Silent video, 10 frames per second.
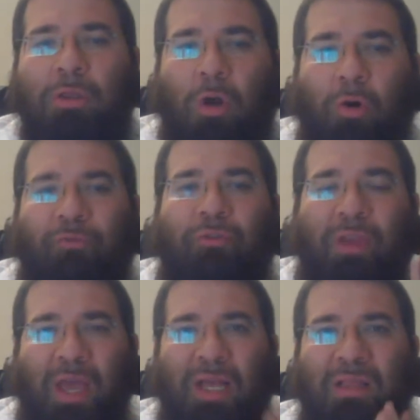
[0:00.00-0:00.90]
Don't
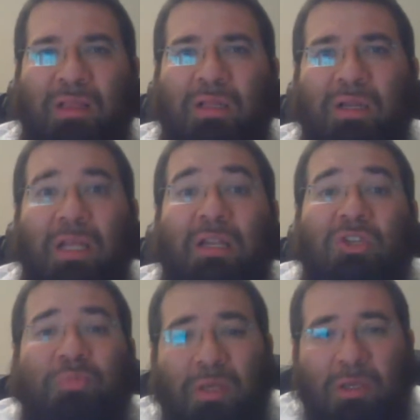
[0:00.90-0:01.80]
forget, like
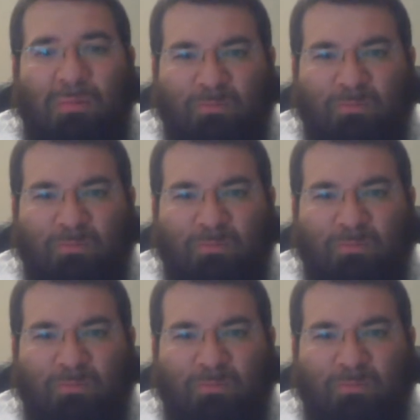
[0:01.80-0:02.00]
Rashbi,